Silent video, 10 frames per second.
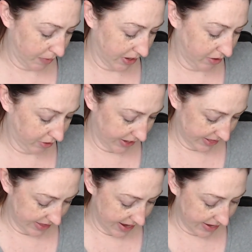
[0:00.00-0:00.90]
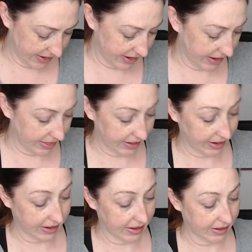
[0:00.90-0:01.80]
but you'll get the idea, I
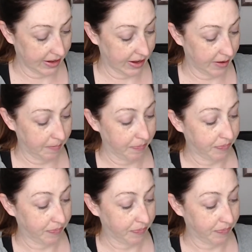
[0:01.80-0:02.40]
think. Um,